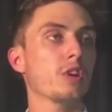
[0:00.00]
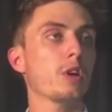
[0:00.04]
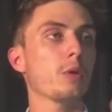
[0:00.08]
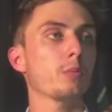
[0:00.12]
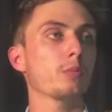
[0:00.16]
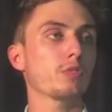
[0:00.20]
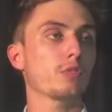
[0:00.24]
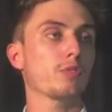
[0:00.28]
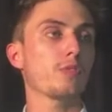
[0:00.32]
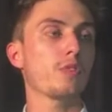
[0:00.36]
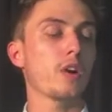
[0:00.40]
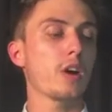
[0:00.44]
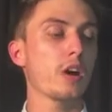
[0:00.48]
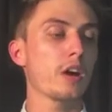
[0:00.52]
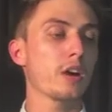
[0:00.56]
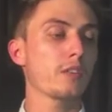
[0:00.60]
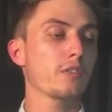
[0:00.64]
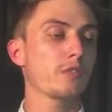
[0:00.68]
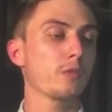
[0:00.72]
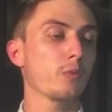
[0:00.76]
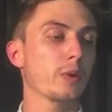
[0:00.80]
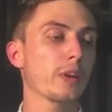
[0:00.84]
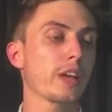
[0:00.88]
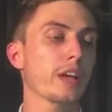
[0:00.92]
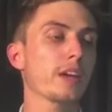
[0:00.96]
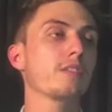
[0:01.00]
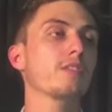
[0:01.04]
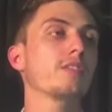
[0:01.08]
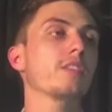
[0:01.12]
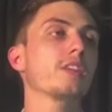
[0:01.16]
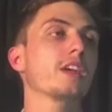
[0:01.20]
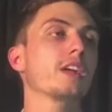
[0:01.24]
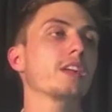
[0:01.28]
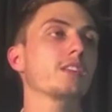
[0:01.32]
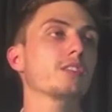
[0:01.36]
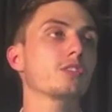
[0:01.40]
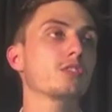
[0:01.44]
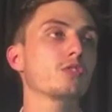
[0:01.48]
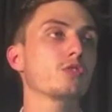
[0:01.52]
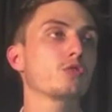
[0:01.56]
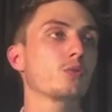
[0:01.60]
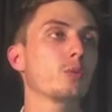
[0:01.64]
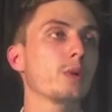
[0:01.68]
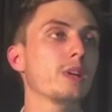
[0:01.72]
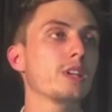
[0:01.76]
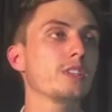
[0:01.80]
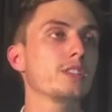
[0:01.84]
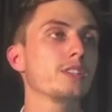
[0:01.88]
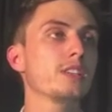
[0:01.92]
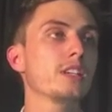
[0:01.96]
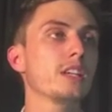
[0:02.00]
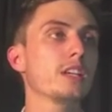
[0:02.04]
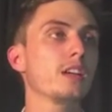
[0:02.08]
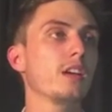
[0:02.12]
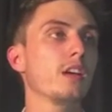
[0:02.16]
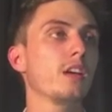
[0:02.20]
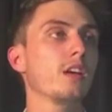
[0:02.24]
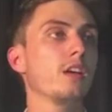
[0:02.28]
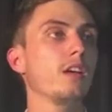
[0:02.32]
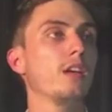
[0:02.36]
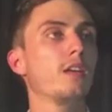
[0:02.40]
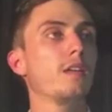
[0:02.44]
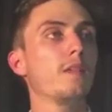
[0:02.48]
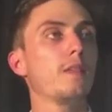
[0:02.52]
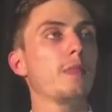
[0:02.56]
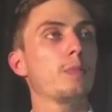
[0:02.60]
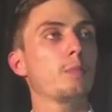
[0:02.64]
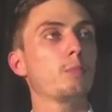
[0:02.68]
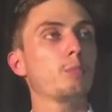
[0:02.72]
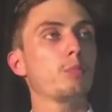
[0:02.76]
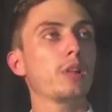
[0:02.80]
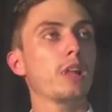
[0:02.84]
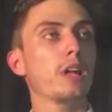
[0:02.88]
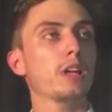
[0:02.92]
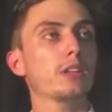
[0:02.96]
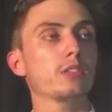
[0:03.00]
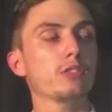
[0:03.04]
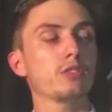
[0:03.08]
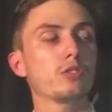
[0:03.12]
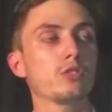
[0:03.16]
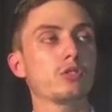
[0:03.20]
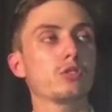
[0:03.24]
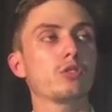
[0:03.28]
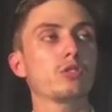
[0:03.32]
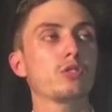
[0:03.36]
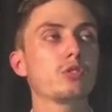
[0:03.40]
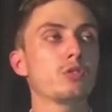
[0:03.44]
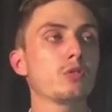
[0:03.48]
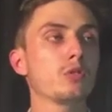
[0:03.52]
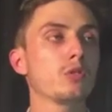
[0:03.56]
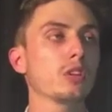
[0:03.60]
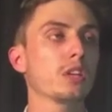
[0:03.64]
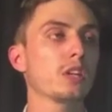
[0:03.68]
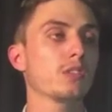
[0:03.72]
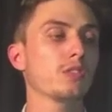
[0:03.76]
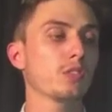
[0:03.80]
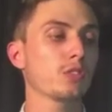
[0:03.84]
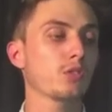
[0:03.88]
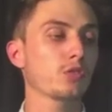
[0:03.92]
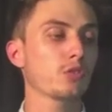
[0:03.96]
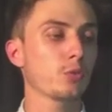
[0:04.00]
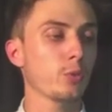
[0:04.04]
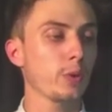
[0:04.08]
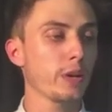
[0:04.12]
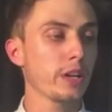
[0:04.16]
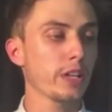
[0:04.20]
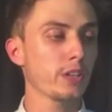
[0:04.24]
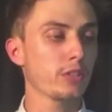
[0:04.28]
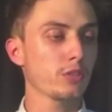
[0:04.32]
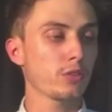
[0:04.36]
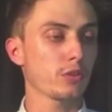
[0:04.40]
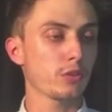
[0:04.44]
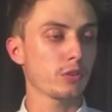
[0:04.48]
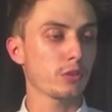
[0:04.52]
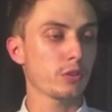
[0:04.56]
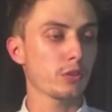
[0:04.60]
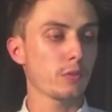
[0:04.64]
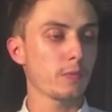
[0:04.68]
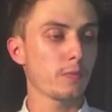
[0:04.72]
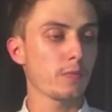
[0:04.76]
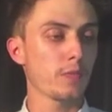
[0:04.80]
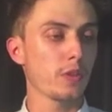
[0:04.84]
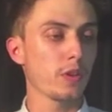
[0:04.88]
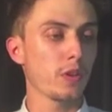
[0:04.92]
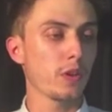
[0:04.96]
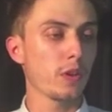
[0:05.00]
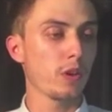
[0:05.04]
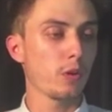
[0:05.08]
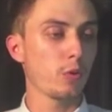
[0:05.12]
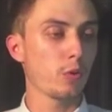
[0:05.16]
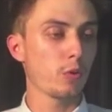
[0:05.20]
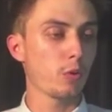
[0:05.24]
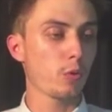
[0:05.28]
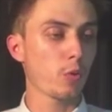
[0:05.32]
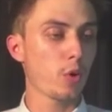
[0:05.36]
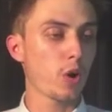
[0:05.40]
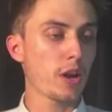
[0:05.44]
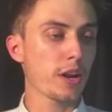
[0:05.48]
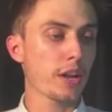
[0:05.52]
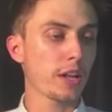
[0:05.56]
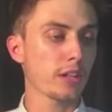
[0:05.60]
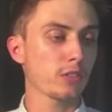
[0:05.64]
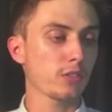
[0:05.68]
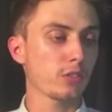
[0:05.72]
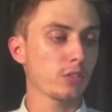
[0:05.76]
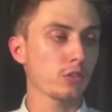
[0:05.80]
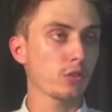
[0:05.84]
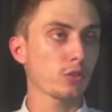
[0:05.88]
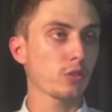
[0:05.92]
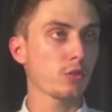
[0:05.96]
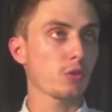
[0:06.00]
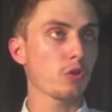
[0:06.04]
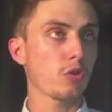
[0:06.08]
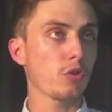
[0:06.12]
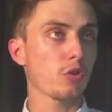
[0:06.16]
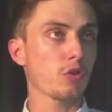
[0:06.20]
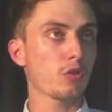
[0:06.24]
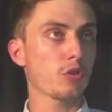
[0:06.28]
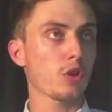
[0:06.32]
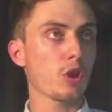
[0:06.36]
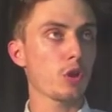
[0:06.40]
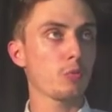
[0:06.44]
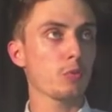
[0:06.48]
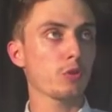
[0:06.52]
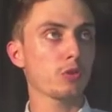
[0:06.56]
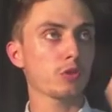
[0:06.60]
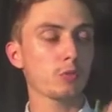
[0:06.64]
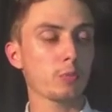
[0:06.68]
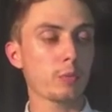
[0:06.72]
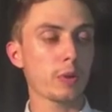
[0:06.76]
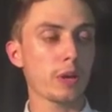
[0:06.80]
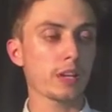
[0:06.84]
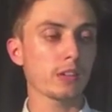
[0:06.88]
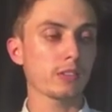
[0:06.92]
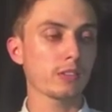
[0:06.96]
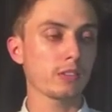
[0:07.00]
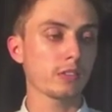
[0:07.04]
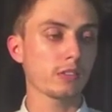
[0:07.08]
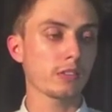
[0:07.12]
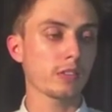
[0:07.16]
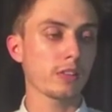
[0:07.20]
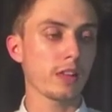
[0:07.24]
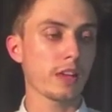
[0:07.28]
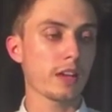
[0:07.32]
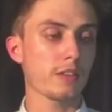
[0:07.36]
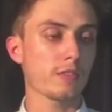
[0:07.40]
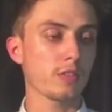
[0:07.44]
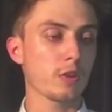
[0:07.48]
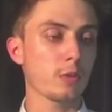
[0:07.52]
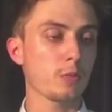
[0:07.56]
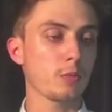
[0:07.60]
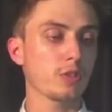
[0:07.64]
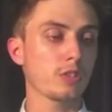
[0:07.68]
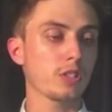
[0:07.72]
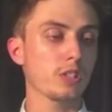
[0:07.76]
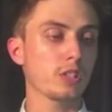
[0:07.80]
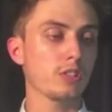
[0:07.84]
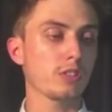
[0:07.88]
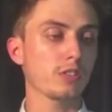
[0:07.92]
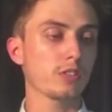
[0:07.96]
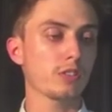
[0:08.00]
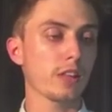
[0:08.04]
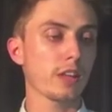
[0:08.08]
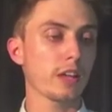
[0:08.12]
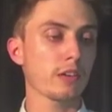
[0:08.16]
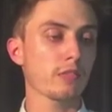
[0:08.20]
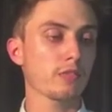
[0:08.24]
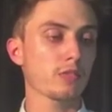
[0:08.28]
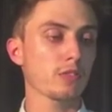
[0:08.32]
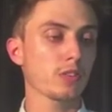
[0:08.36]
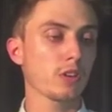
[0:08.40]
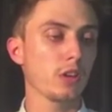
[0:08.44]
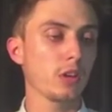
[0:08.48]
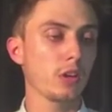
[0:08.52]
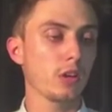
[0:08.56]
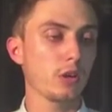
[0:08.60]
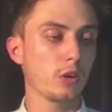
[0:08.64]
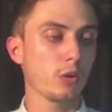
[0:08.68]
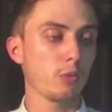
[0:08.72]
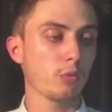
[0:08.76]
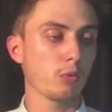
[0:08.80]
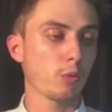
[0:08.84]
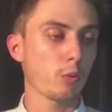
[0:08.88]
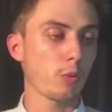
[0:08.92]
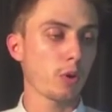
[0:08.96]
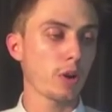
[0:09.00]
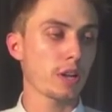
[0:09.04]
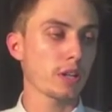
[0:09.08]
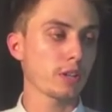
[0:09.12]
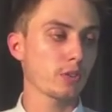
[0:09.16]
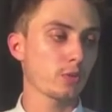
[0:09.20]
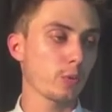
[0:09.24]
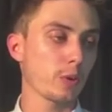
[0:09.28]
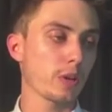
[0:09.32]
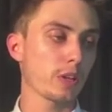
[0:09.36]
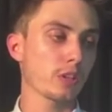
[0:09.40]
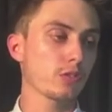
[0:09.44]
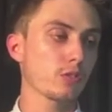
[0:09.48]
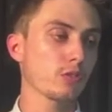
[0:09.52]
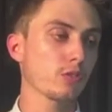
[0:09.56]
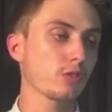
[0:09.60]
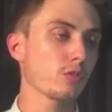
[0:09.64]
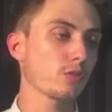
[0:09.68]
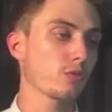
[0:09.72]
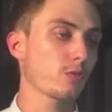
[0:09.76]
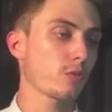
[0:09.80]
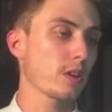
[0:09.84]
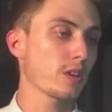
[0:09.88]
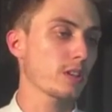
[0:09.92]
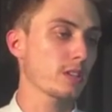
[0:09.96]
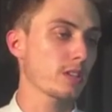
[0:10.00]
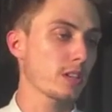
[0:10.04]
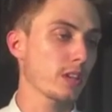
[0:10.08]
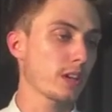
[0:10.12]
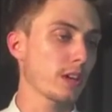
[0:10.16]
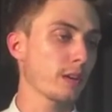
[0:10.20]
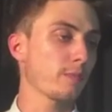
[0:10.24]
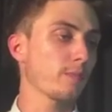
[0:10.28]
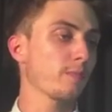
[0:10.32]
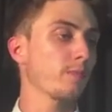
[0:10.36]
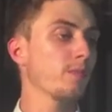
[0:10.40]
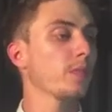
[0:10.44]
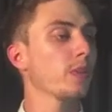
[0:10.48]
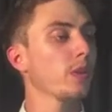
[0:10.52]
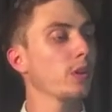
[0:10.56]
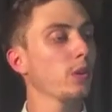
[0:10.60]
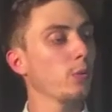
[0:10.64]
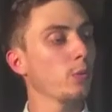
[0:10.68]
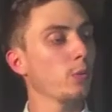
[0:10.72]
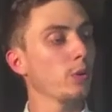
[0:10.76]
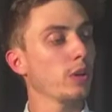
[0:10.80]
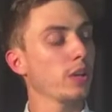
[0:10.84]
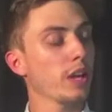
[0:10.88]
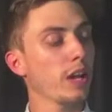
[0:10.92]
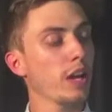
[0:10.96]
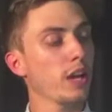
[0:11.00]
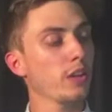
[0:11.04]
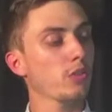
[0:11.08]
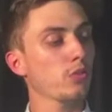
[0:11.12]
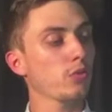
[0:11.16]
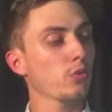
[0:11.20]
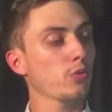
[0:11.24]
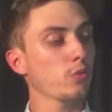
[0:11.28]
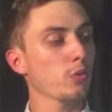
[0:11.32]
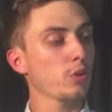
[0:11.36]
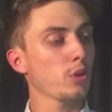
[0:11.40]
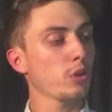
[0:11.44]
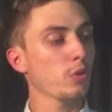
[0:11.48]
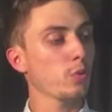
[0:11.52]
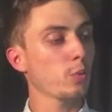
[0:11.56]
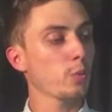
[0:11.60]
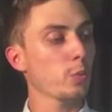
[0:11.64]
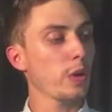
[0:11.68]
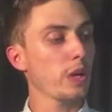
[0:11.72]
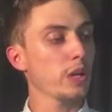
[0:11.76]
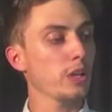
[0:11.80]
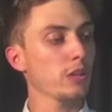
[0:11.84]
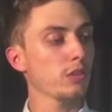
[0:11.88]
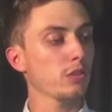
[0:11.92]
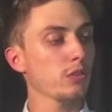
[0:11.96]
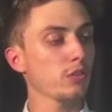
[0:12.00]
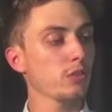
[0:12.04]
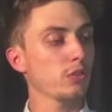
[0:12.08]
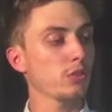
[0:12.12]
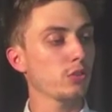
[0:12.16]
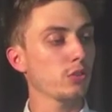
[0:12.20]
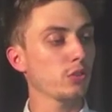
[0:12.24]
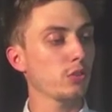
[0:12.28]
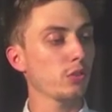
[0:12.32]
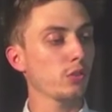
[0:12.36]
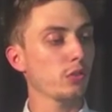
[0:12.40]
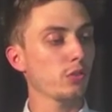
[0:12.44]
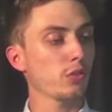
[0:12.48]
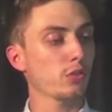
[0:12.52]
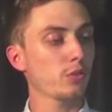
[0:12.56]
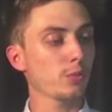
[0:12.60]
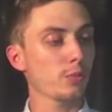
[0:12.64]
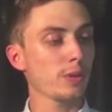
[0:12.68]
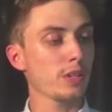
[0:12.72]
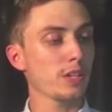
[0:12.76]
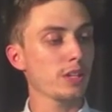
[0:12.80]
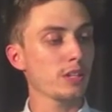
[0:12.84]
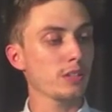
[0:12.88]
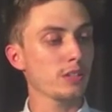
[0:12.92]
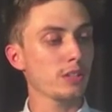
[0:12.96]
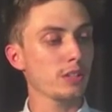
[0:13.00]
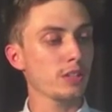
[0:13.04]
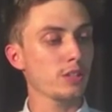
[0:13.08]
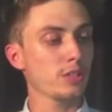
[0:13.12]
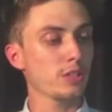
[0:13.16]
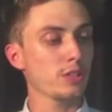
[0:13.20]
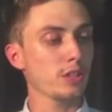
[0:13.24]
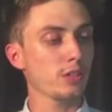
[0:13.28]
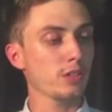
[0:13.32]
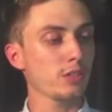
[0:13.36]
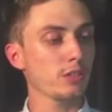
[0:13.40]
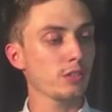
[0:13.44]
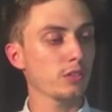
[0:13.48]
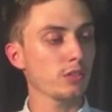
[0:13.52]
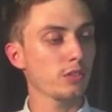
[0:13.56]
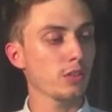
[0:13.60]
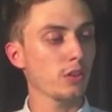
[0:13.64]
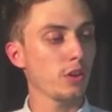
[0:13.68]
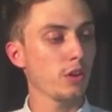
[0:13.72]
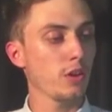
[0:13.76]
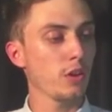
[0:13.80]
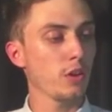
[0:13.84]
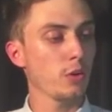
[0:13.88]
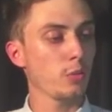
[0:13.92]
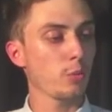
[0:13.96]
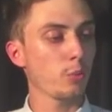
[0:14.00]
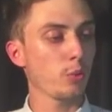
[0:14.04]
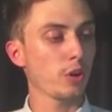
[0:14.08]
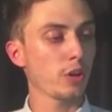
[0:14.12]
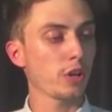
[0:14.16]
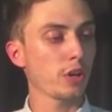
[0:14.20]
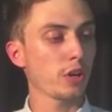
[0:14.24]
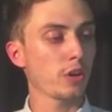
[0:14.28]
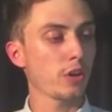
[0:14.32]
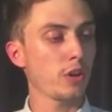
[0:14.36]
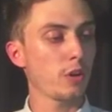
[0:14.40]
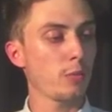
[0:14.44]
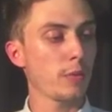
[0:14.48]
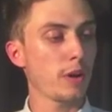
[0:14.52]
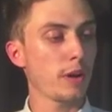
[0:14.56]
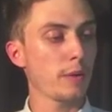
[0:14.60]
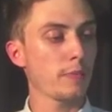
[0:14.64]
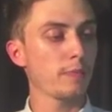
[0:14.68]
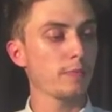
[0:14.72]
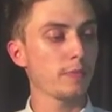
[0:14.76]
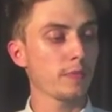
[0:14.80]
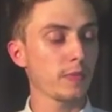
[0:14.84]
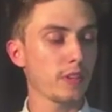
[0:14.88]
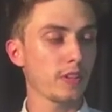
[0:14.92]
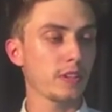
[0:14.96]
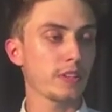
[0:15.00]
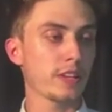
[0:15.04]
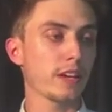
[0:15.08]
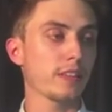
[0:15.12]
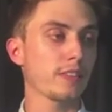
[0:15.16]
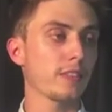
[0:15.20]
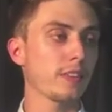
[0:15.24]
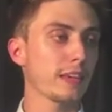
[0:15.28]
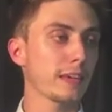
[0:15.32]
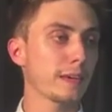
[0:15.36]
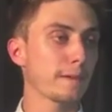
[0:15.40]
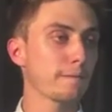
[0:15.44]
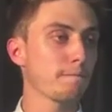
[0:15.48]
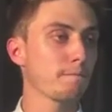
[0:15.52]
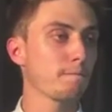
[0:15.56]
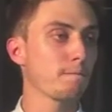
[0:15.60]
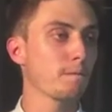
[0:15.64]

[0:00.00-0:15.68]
times 5, we have the answer 20, plus 2 gives us 22. We write our 2, no more spaces left, no more digits left, we write our 22 straight down. We count through, 1, 2, 3 digits, bring a comma down there.